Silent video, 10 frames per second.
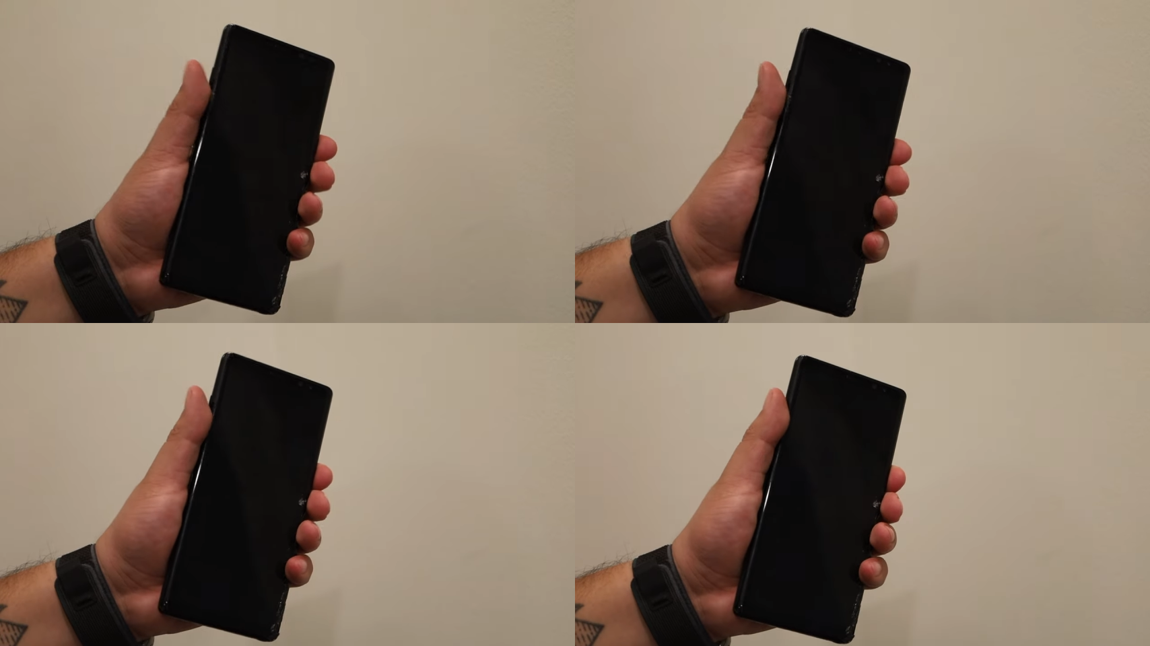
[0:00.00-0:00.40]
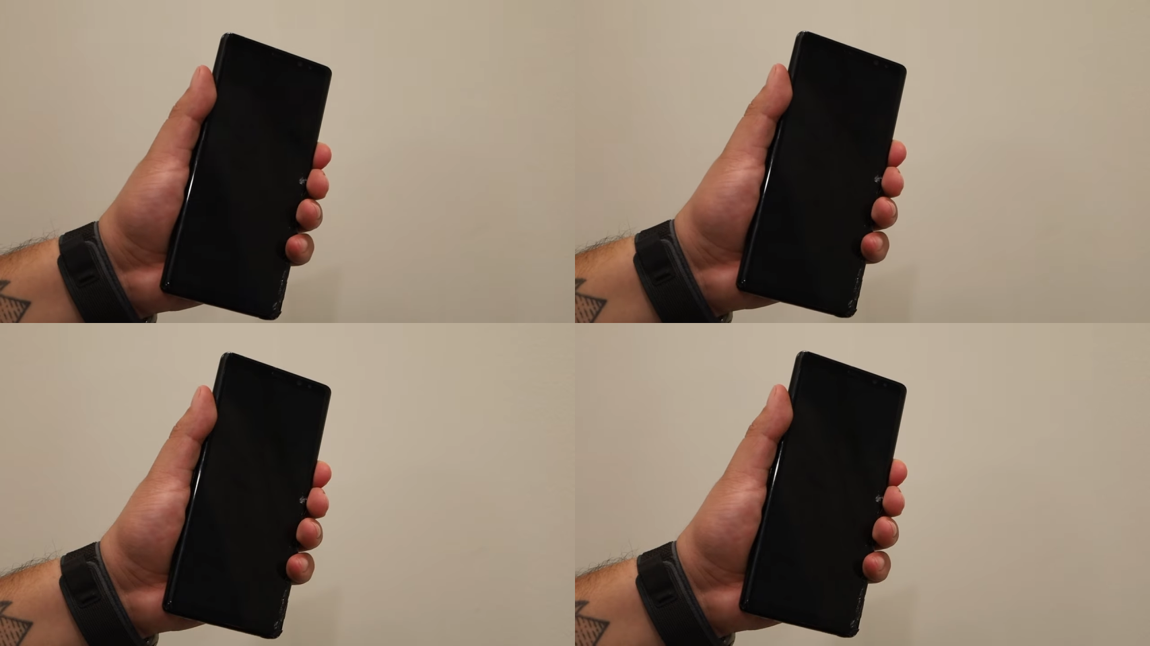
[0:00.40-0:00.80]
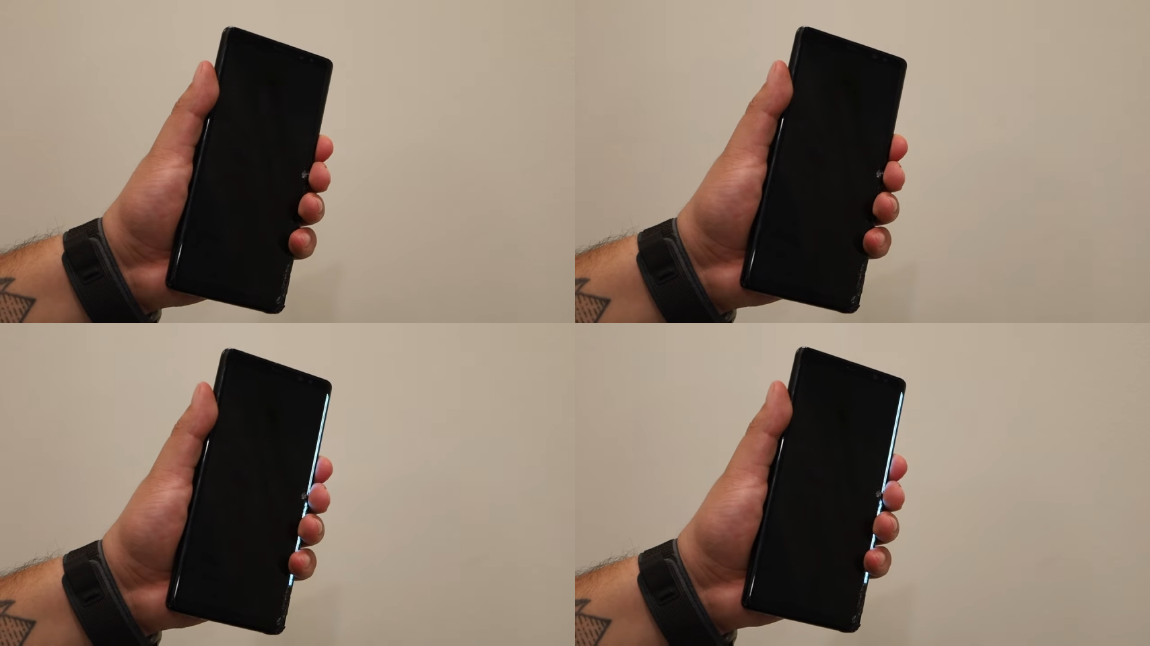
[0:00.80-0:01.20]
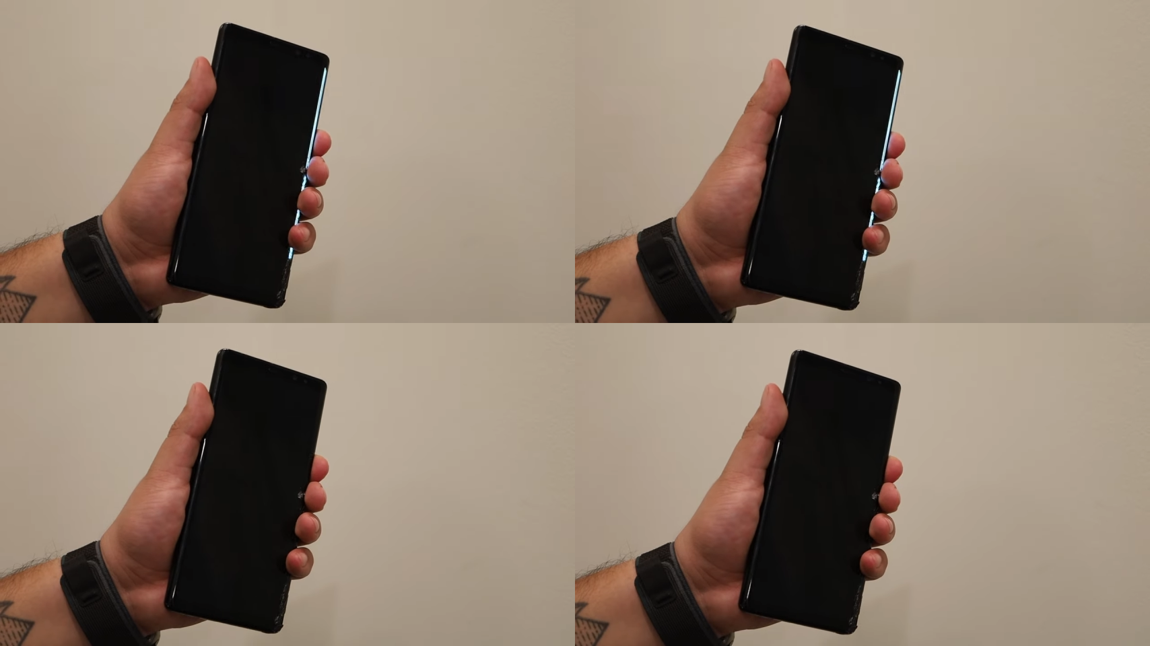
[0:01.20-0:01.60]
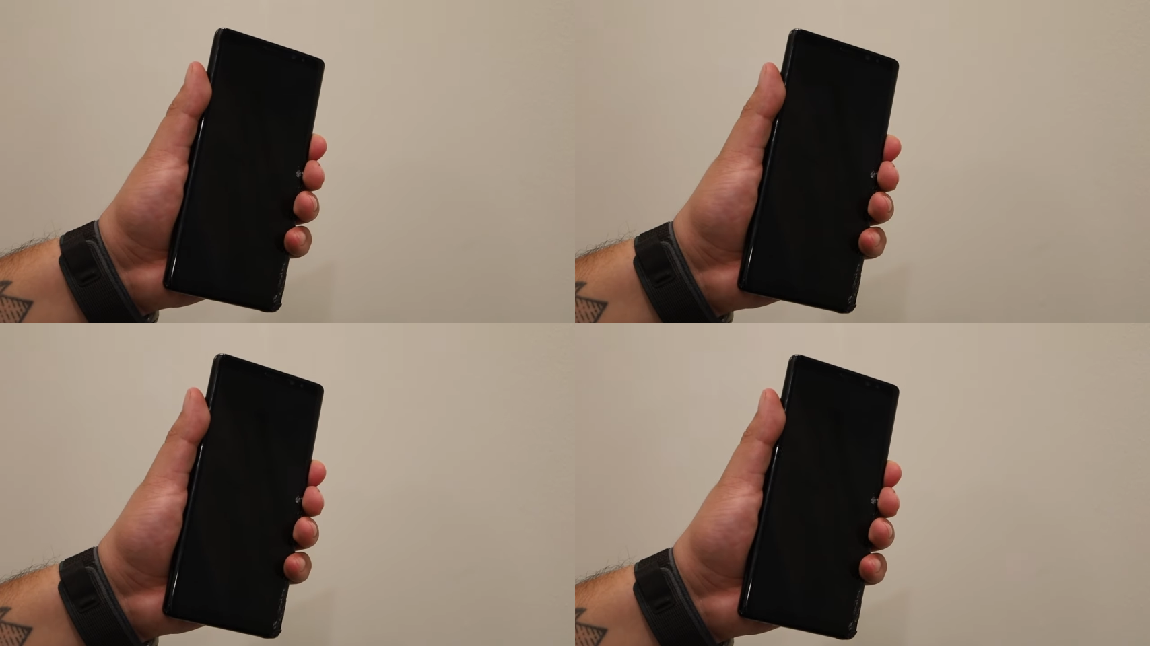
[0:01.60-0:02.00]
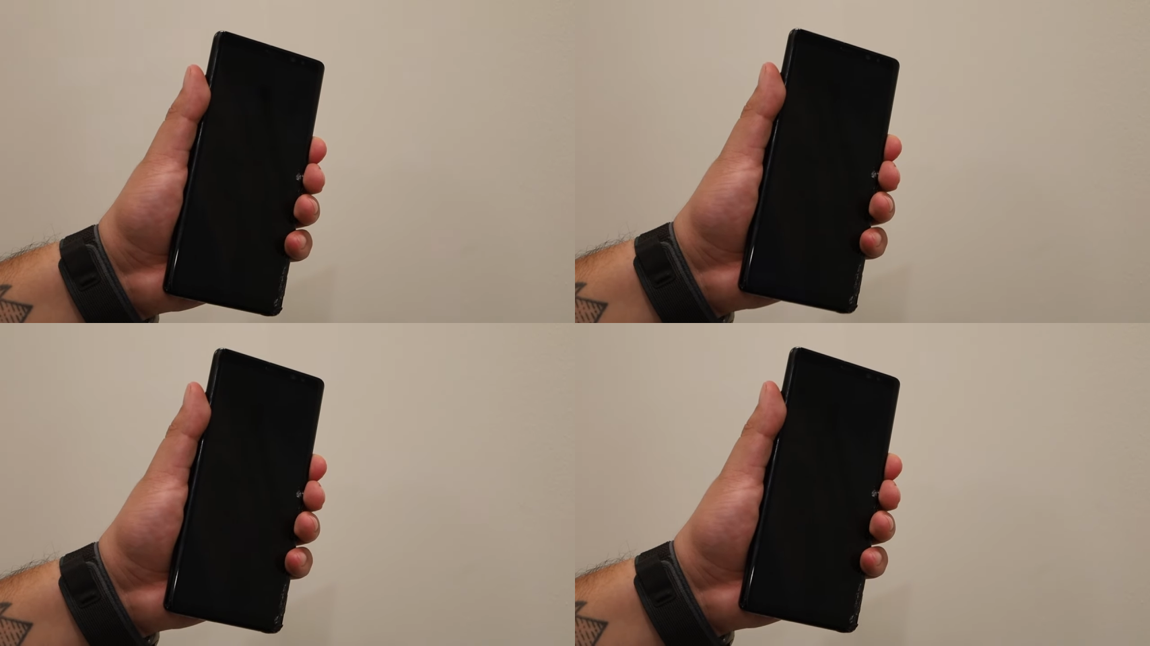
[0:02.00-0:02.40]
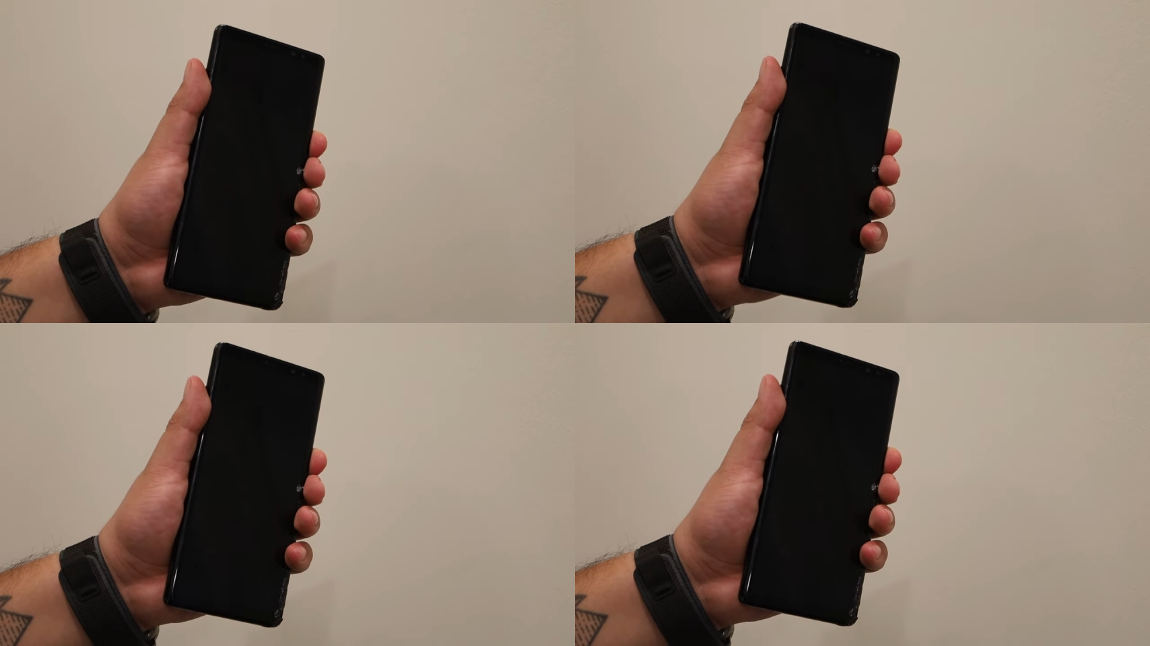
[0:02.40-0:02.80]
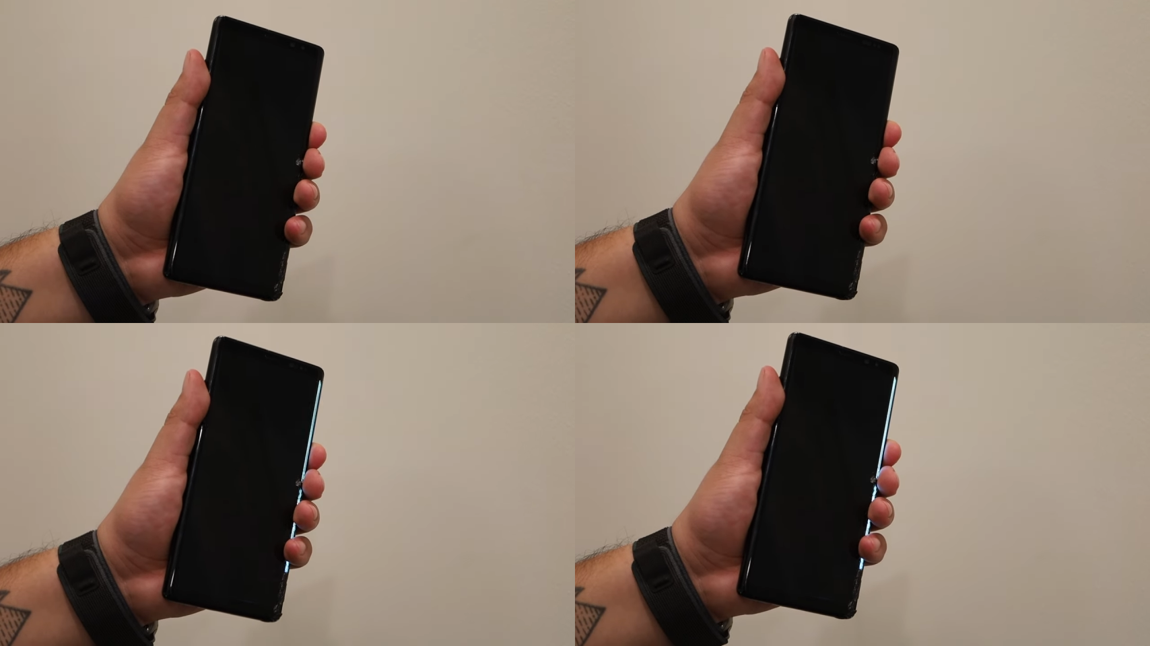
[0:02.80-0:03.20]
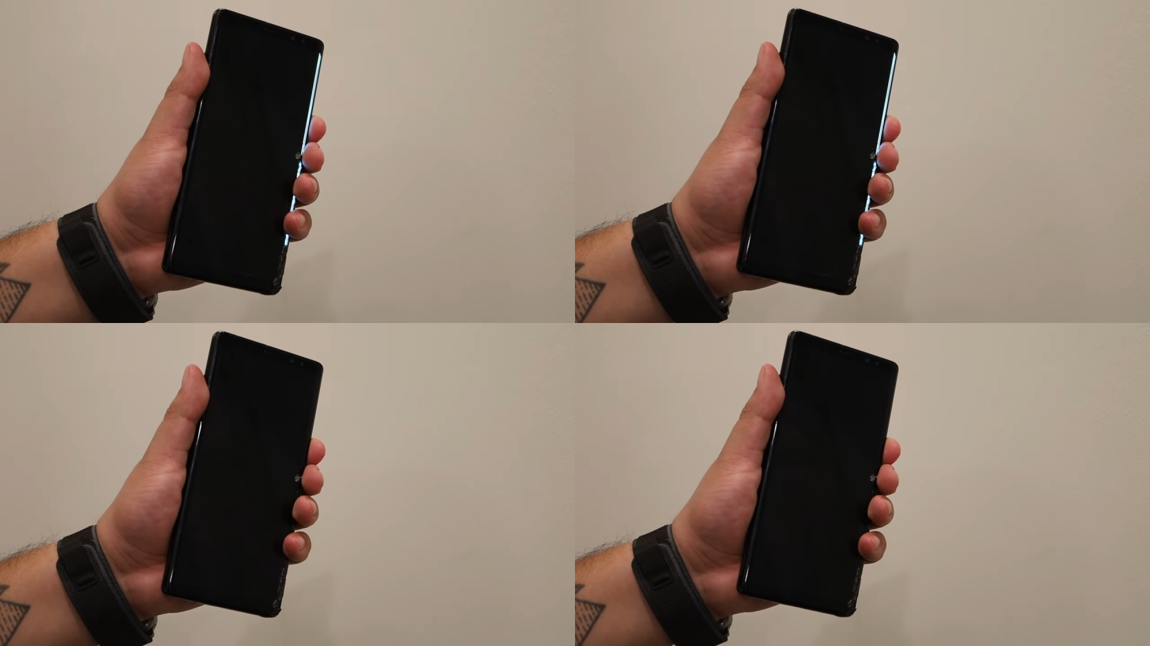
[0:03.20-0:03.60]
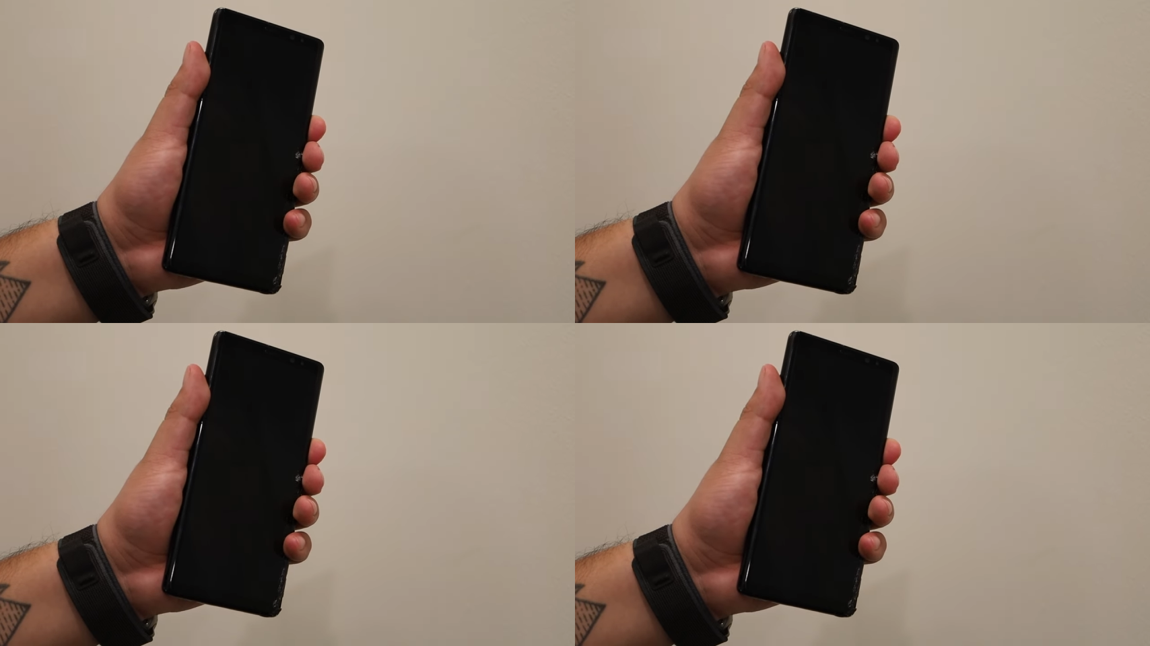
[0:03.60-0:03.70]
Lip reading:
No face is visible, so there are no lips to read.